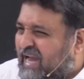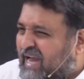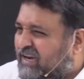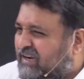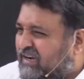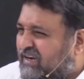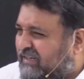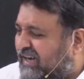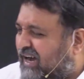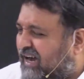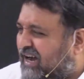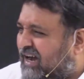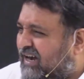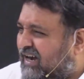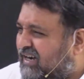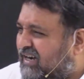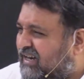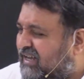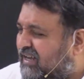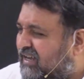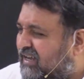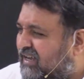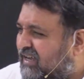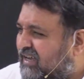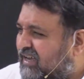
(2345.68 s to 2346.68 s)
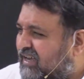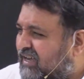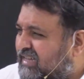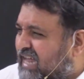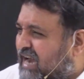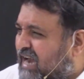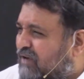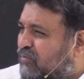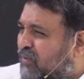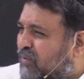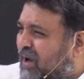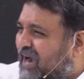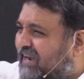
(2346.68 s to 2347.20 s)
God that
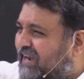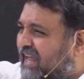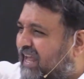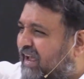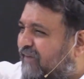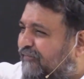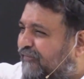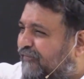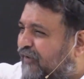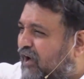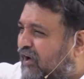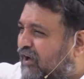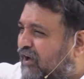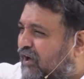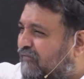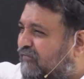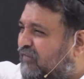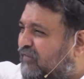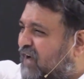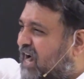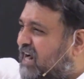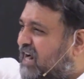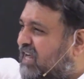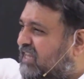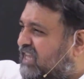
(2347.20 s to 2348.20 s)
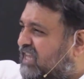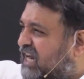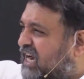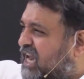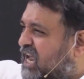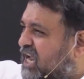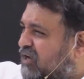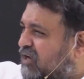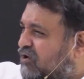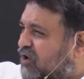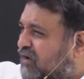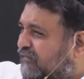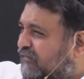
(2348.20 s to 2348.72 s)
one day follow, another day
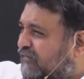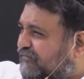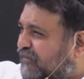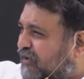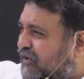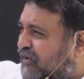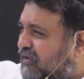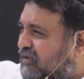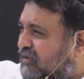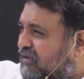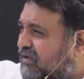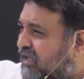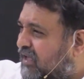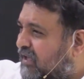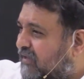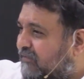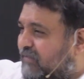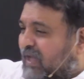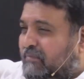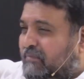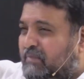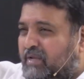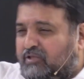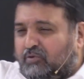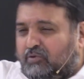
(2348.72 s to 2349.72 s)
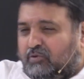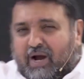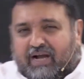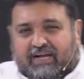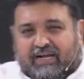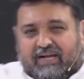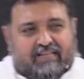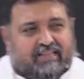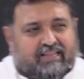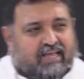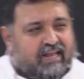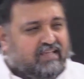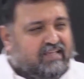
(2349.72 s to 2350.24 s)
don't follow. That means one day
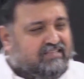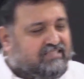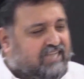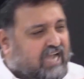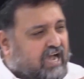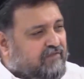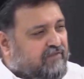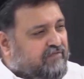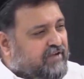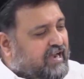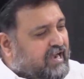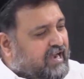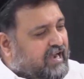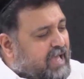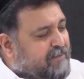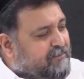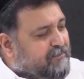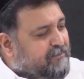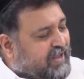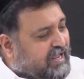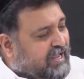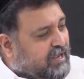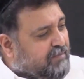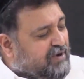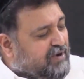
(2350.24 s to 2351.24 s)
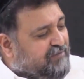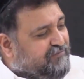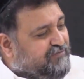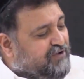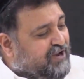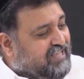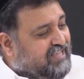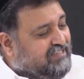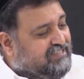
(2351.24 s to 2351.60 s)
there is covenant applicable for Israel,